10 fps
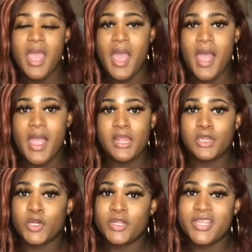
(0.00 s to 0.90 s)
I
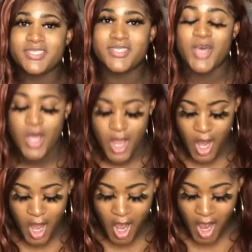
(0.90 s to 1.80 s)
learned this the
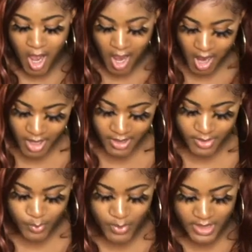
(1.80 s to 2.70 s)

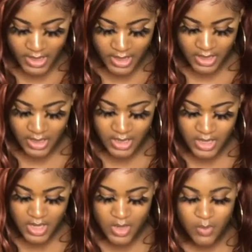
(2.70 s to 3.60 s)
hard way.
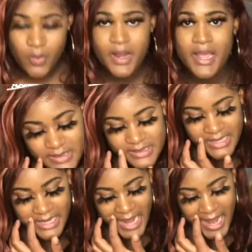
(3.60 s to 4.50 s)
When I was
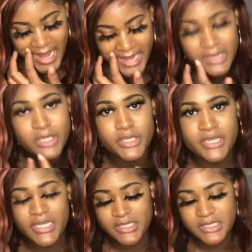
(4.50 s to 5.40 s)
saying I learned
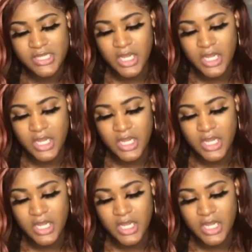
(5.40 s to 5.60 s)
this the